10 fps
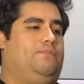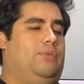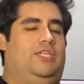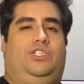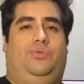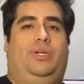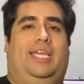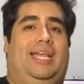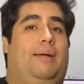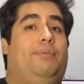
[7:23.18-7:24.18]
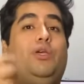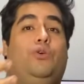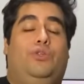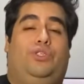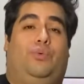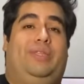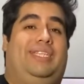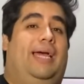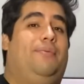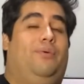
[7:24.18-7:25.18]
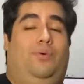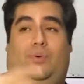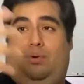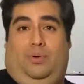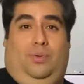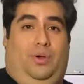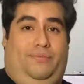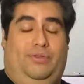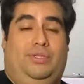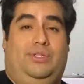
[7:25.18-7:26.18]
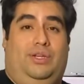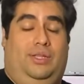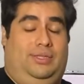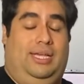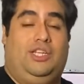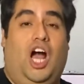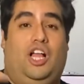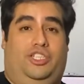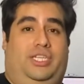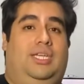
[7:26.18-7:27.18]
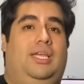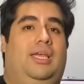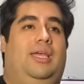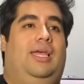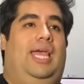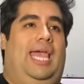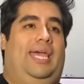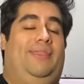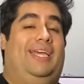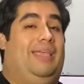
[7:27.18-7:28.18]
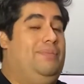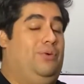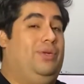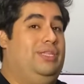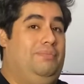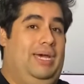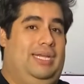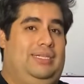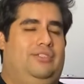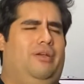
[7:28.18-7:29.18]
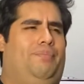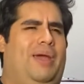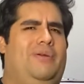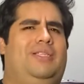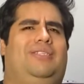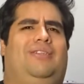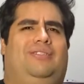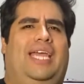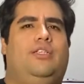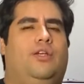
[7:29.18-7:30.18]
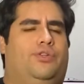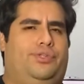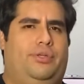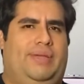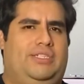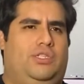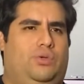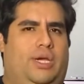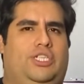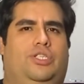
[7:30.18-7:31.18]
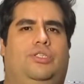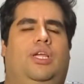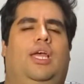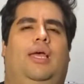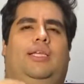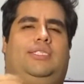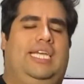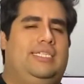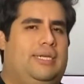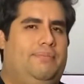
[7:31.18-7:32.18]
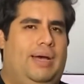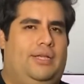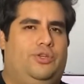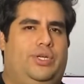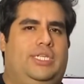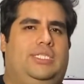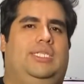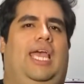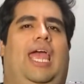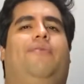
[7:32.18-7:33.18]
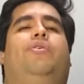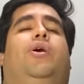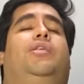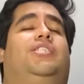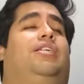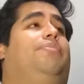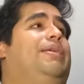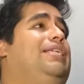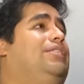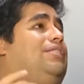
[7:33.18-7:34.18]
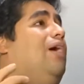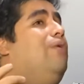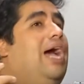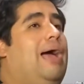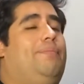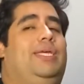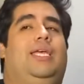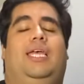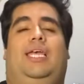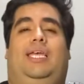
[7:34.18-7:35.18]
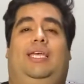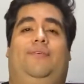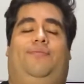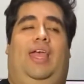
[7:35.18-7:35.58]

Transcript: children can abuse with the time of using the technology, and that can be really bad. So parents, take the control of that situation, set some boundaries. Everyone is going to be so happy if